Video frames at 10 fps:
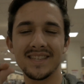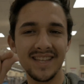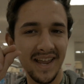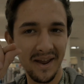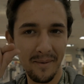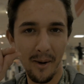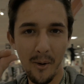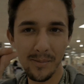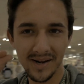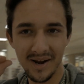thinking about
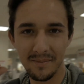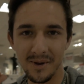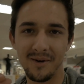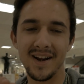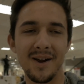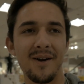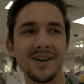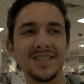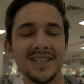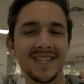opening up the credit
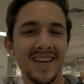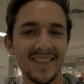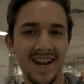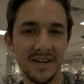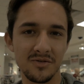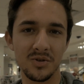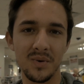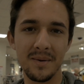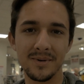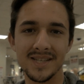card just to get that extra
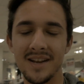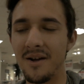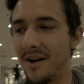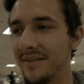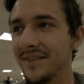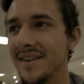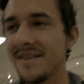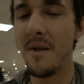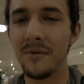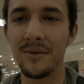20% off
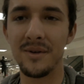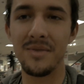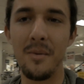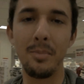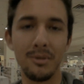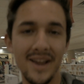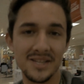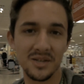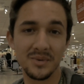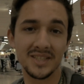for the
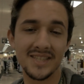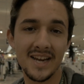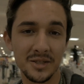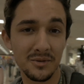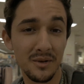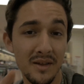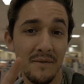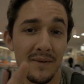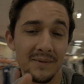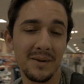blazer, which is actually only
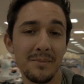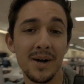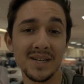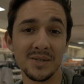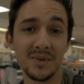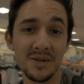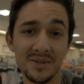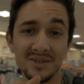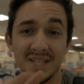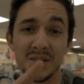50 bucks when
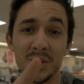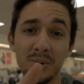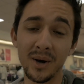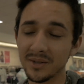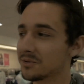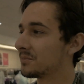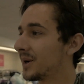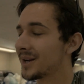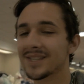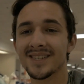usually it's 200
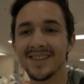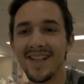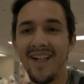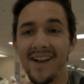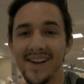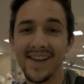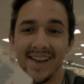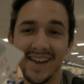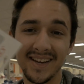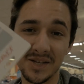bucks.
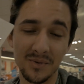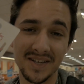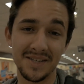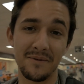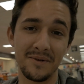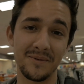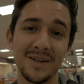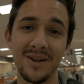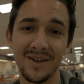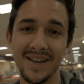And guess what? It's a
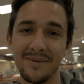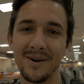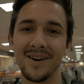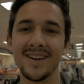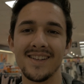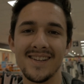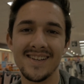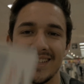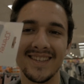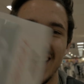$50 gift card.
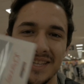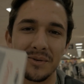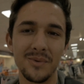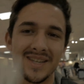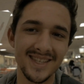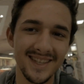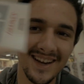That's what's